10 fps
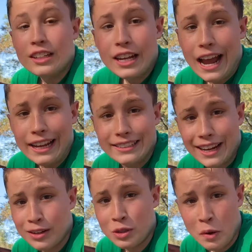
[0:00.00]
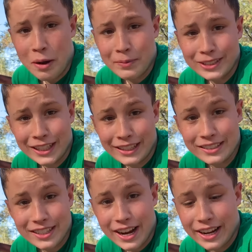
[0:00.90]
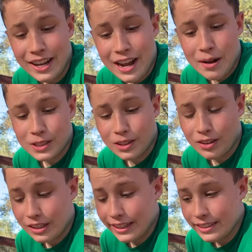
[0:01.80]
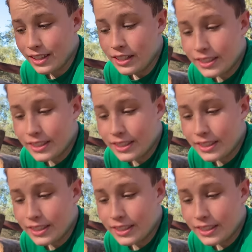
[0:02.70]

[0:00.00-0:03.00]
Guys, I don't know how much I can stay, how much longer I can